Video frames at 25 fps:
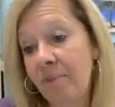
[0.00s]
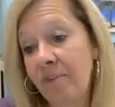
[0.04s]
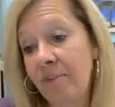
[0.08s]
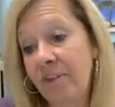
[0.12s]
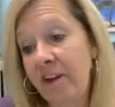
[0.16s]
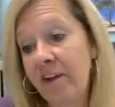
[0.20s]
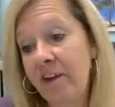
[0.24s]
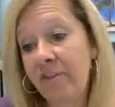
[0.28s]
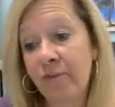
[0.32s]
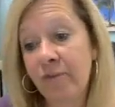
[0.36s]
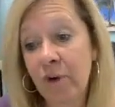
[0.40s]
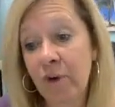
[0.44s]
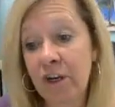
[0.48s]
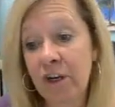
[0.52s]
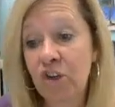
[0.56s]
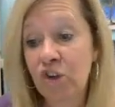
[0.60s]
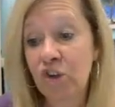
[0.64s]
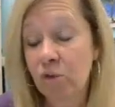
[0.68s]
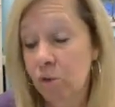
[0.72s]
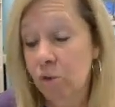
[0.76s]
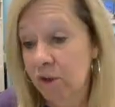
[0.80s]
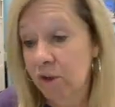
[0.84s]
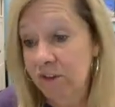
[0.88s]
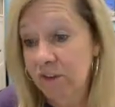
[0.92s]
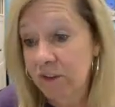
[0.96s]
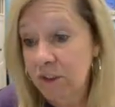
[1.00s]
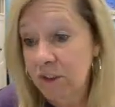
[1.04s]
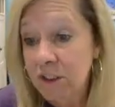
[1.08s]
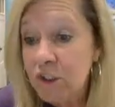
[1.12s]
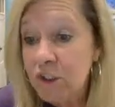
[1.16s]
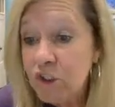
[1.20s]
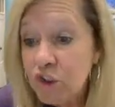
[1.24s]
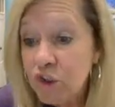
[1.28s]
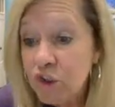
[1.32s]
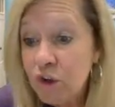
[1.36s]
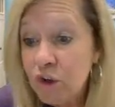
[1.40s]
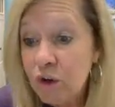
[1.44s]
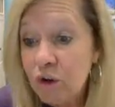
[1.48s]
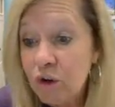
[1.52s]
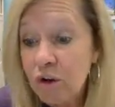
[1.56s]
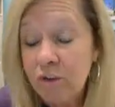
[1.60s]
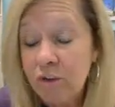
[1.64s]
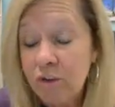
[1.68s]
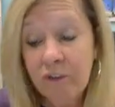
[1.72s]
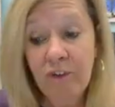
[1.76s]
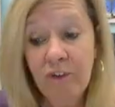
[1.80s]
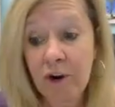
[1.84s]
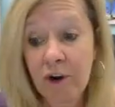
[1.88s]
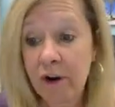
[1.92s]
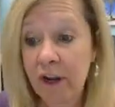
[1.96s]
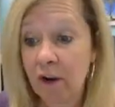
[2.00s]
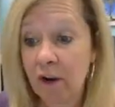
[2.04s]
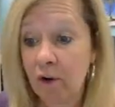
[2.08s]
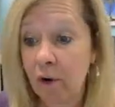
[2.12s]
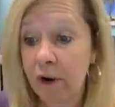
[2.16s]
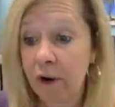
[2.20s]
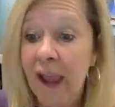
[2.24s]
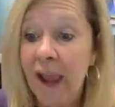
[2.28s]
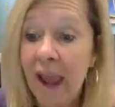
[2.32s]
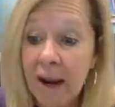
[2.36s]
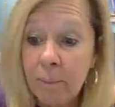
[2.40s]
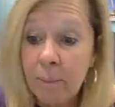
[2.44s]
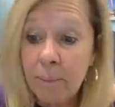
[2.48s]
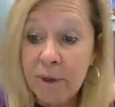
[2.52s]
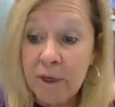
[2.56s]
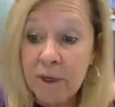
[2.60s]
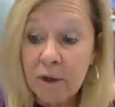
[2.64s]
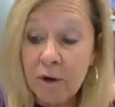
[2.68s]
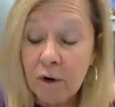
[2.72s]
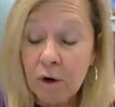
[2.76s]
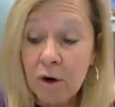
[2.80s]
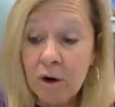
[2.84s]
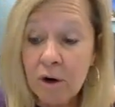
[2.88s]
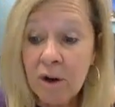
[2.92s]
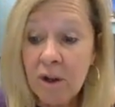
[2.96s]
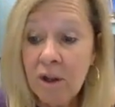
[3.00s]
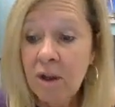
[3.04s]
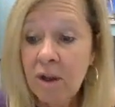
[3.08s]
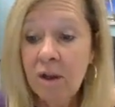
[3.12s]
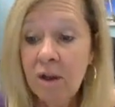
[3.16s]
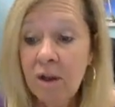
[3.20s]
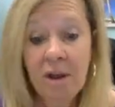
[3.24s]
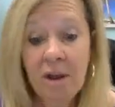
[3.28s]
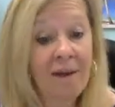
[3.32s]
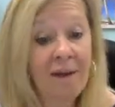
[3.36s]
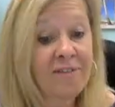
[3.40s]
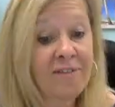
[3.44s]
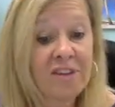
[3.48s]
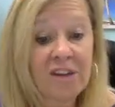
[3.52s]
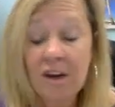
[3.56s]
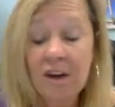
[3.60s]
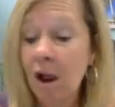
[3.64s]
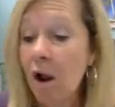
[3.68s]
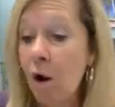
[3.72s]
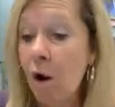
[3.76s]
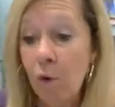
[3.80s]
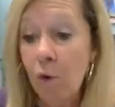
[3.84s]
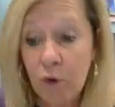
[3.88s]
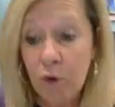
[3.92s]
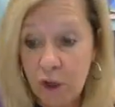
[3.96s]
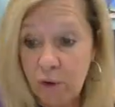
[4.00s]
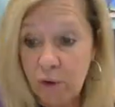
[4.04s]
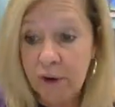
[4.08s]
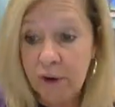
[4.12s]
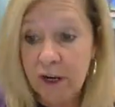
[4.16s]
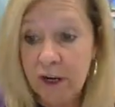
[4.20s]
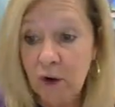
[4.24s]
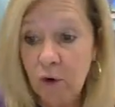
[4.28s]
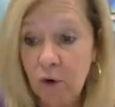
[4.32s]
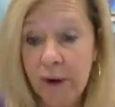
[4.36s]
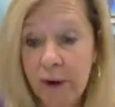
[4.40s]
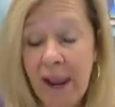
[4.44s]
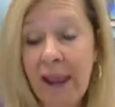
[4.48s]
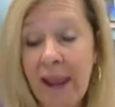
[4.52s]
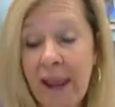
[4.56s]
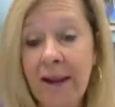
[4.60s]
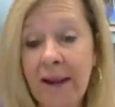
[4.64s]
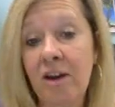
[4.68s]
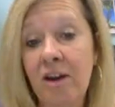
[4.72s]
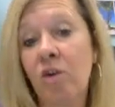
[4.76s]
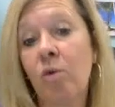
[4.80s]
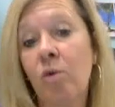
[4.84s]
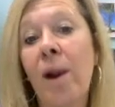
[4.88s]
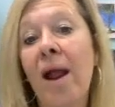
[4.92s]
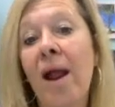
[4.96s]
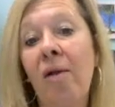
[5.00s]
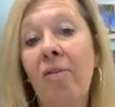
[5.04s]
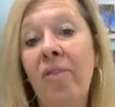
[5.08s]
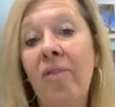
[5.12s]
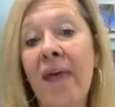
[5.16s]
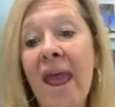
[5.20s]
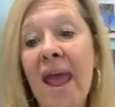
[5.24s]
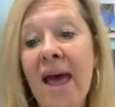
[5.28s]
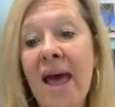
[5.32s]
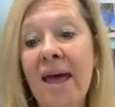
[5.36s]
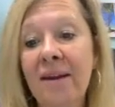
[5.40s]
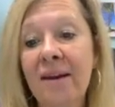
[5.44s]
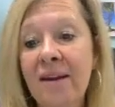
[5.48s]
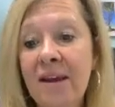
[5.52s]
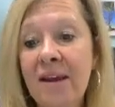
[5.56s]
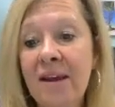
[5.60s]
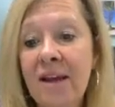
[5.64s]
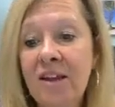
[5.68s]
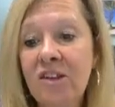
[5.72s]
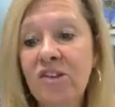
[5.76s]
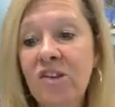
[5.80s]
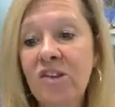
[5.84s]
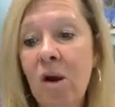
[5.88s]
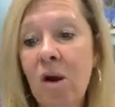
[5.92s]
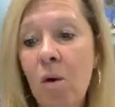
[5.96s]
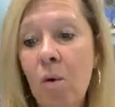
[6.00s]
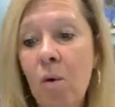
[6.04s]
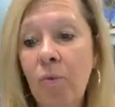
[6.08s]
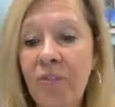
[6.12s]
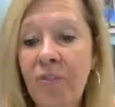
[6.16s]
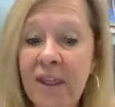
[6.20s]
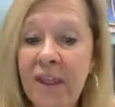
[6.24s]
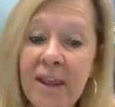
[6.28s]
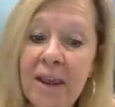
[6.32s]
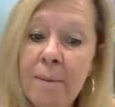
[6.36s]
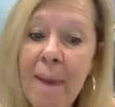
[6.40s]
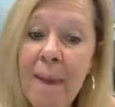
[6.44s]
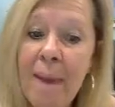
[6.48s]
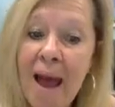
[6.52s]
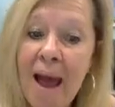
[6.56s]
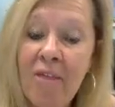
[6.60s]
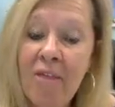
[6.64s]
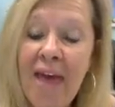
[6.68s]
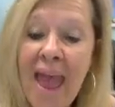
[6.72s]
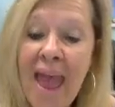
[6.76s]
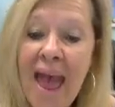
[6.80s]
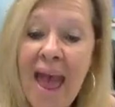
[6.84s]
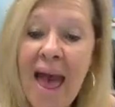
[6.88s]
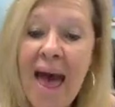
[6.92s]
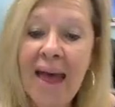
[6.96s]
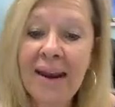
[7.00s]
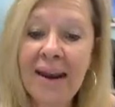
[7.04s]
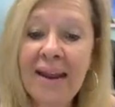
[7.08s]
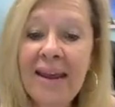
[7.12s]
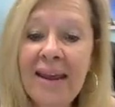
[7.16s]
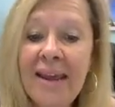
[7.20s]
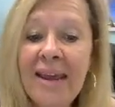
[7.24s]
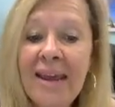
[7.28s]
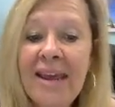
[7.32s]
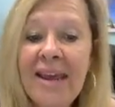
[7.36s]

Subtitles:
different children's literature, The Very Hungry Caterpillar. I've seen a whole unit created around that. So think about that.